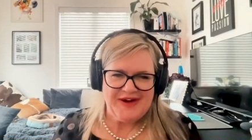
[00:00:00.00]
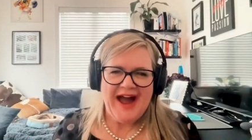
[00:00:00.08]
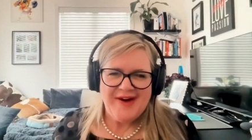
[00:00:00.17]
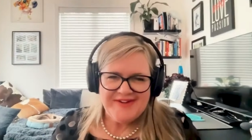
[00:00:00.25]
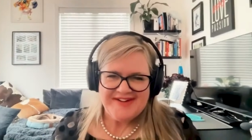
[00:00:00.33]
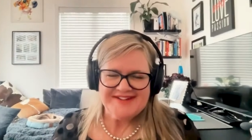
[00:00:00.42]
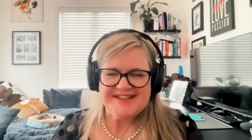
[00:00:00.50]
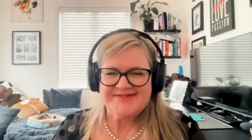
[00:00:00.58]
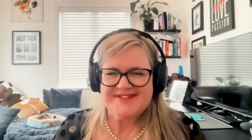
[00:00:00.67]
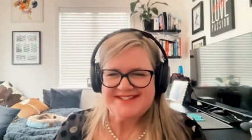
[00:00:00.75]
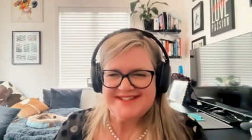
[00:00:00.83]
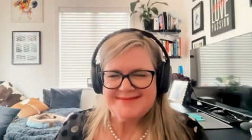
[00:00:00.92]
our own
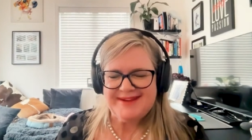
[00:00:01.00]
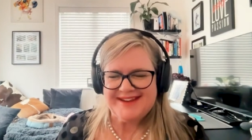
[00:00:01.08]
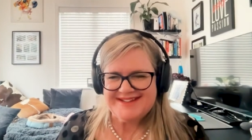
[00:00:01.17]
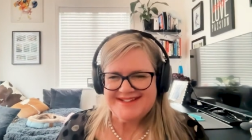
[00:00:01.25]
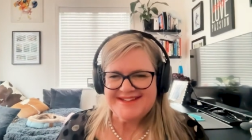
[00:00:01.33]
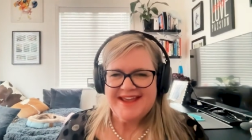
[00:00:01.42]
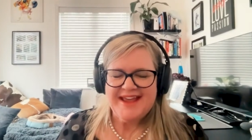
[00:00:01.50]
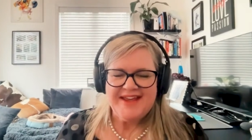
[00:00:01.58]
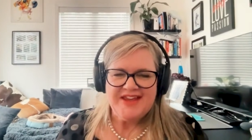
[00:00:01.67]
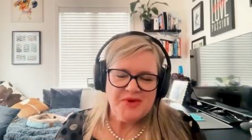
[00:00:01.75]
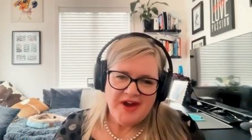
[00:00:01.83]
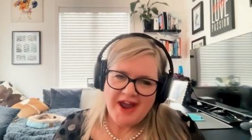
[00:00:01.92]
services, because
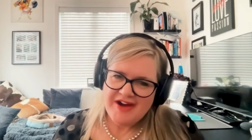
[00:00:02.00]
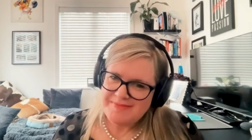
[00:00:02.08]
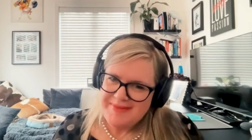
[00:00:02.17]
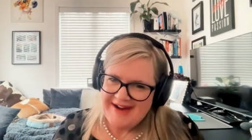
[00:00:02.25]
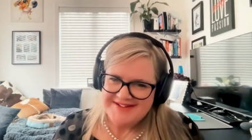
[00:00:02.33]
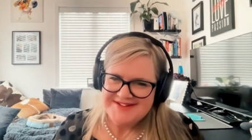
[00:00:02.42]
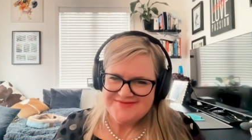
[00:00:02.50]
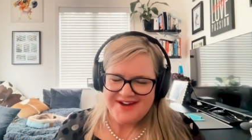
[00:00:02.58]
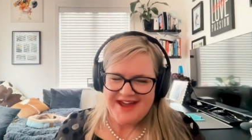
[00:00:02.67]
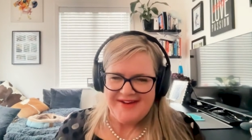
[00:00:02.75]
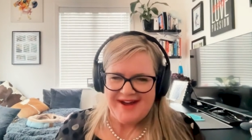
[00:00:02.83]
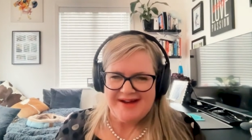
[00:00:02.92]
you and I are about to run
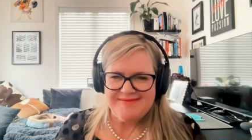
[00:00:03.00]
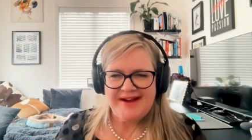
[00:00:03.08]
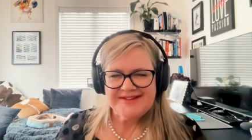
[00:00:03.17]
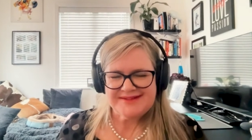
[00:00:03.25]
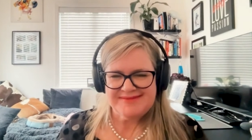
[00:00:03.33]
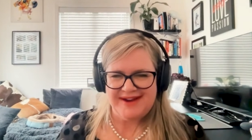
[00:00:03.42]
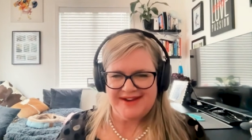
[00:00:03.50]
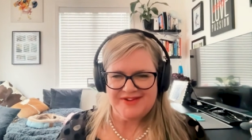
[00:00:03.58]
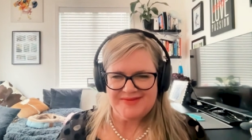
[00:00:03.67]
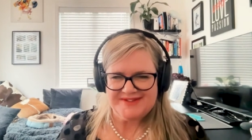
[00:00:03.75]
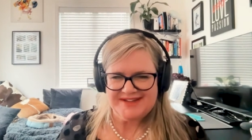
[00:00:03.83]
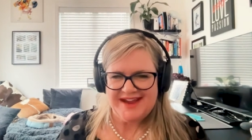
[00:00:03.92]
our mastermind
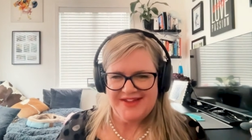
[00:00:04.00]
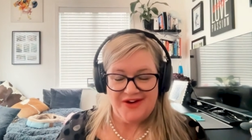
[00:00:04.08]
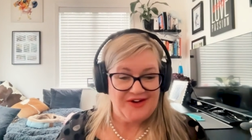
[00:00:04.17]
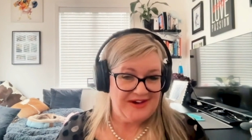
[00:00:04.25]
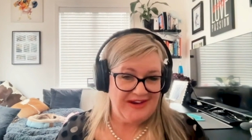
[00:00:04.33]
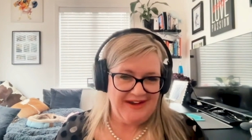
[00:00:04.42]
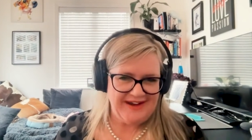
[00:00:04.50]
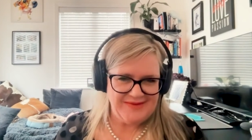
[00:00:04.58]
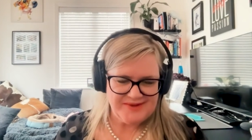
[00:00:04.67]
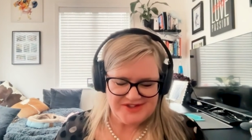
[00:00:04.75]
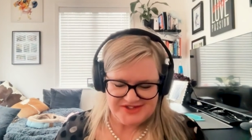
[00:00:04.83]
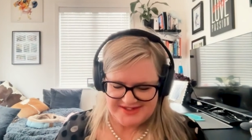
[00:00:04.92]
group together online,
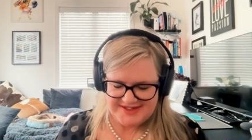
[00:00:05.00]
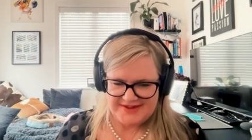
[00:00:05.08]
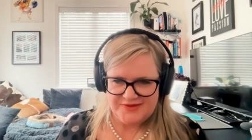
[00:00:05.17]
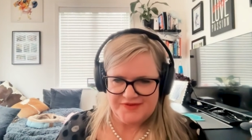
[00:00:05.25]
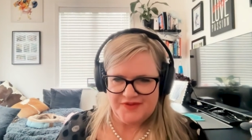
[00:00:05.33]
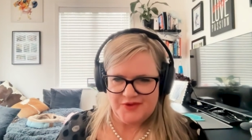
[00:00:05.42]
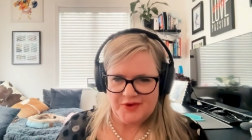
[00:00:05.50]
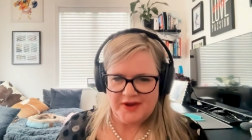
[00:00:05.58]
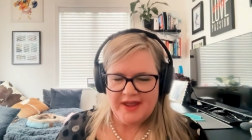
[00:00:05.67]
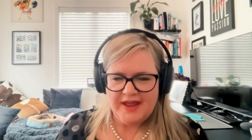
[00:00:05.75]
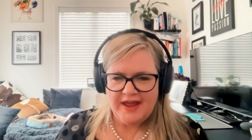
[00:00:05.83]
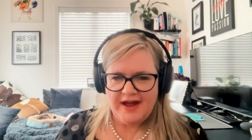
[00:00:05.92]
which is all for
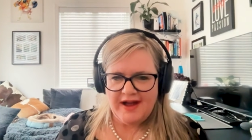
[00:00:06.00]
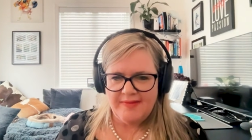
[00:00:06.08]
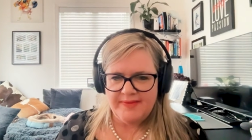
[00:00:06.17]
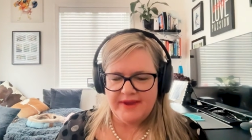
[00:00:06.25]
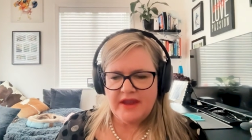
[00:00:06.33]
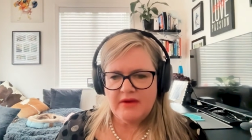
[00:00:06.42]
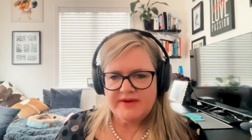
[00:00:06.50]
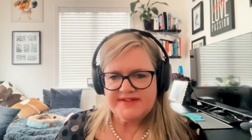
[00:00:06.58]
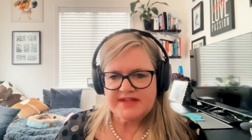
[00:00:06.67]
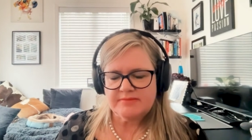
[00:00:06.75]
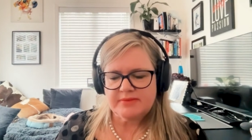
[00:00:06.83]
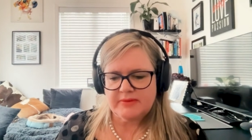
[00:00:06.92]
EOS
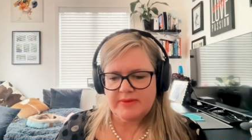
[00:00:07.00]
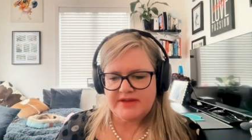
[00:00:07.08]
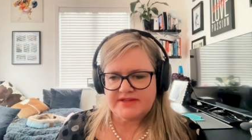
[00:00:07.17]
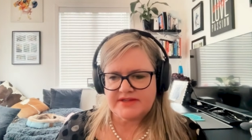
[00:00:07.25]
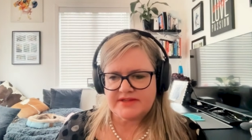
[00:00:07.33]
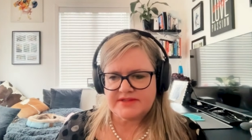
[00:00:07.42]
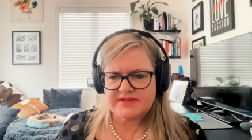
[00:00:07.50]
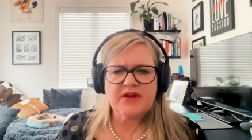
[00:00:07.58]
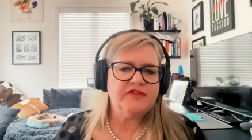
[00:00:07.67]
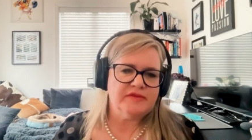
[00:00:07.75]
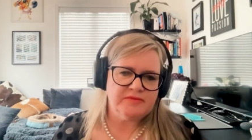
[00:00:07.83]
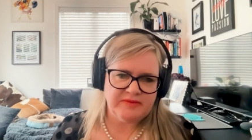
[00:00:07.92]
implementers,
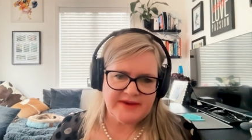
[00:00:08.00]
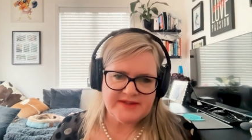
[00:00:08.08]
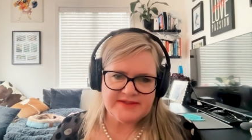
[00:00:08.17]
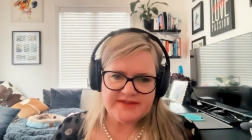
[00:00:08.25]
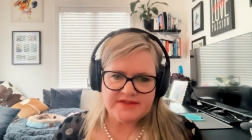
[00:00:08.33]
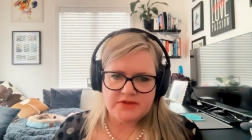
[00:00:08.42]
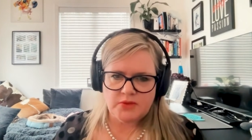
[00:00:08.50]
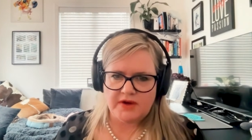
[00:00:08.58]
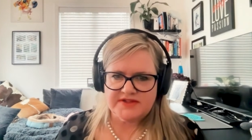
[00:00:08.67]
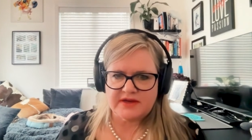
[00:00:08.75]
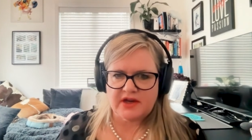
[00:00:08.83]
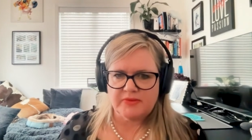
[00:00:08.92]
self-implementers who
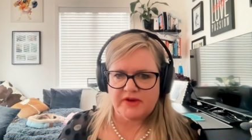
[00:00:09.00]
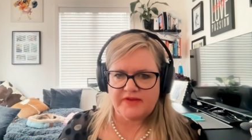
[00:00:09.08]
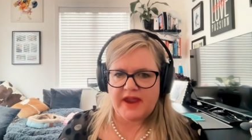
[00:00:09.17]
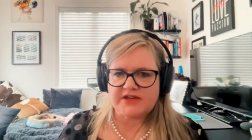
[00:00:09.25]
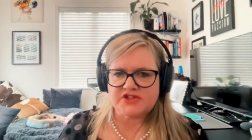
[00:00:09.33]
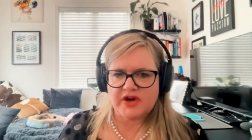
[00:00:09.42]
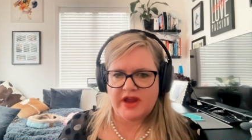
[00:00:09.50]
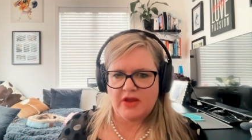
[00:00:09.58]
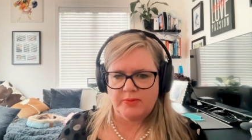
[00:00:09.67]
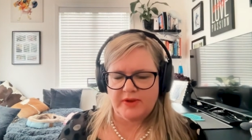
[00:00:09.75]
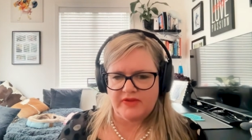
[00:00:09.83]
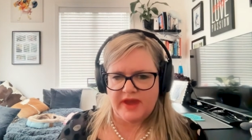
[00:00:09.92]
want a little bit of extra
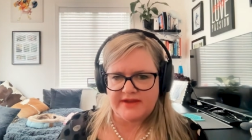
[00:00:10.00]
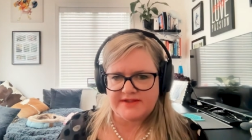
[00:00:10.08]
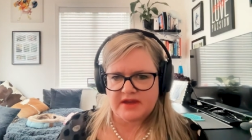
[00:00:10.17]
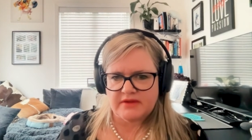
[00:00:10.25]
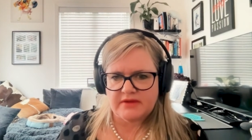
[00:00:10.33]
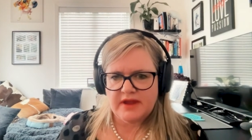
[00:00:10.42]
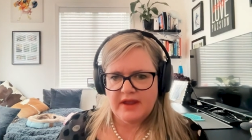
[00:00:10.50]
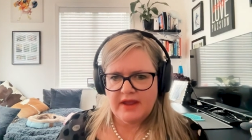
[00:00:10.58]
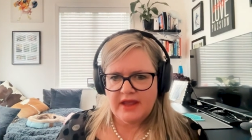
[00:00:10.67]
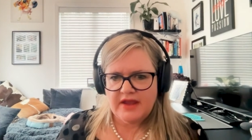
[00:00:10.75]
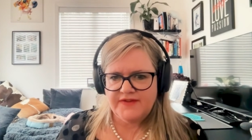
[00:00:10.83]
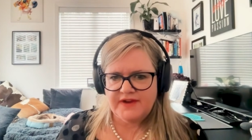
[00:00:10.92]
help in that. So
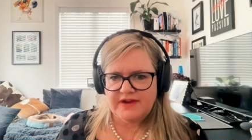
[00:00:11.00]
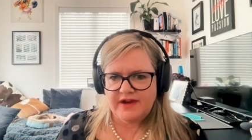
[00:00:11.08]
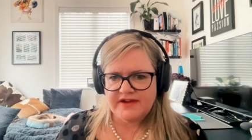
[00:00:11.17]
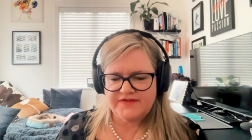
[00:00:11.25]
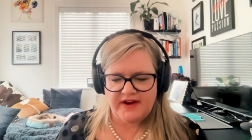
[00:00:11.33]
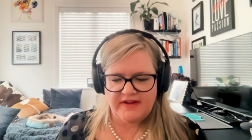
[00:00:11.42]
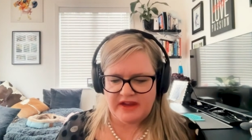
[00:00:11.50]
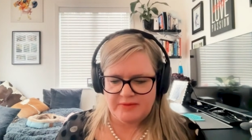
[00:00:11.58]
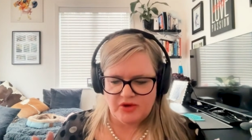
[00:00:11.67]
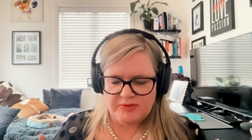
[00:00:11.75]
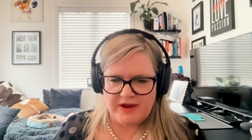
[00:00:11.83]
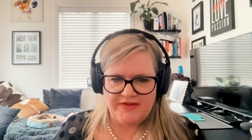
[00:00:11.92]
if you'd like to find anything
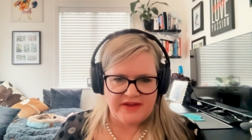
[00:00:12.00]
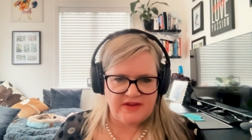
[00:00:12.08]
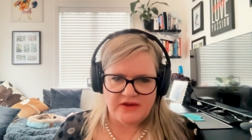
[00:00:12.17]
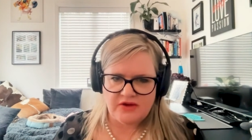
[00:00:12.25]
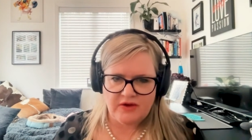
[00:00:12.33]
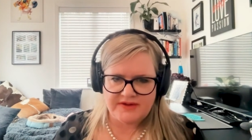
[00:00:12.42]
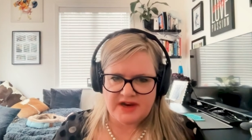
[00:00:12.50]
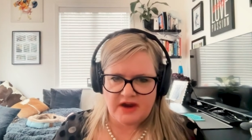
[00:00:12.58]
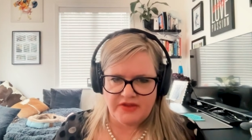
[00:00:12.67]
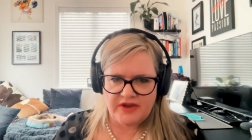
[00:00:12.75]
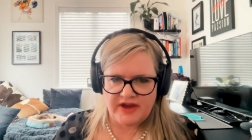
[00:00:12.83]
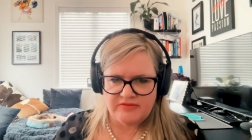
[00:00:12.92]
more about that, you can contact
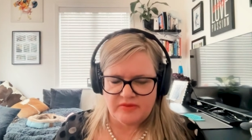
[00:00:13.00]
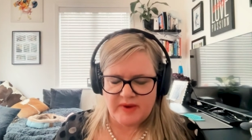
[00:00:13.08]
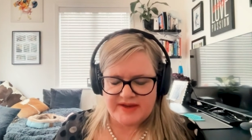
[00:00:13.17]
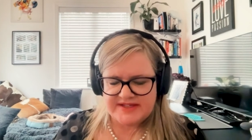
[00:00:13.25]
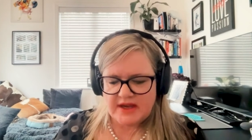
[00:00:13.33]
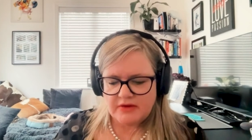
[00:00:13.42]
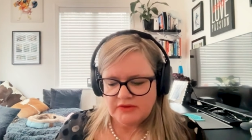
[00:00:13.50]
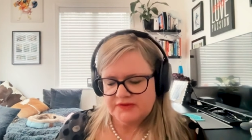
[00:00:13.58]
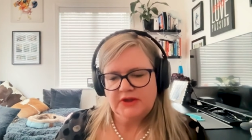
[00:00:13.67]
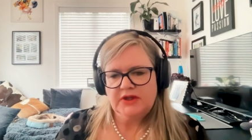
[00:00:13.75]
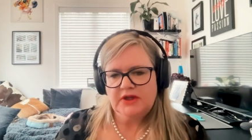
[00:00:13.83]
either Adam or myself.